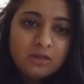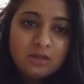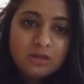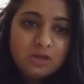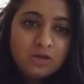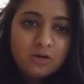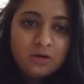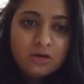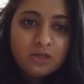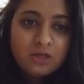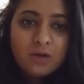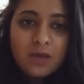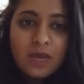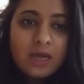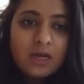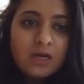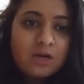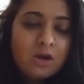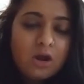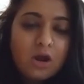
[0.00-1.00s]
You can't
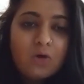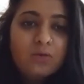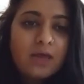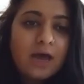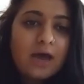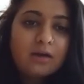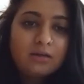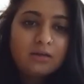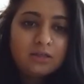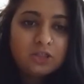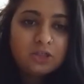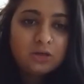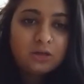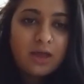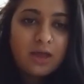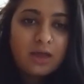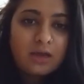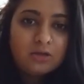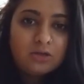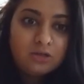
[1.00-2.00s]
know that unless you're like
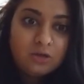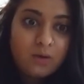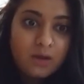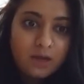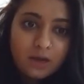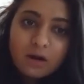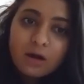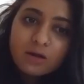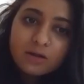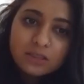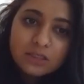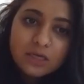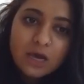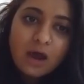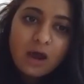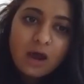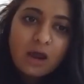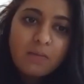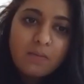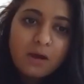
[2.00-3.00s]
doing it all the
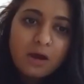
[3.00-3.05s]
time.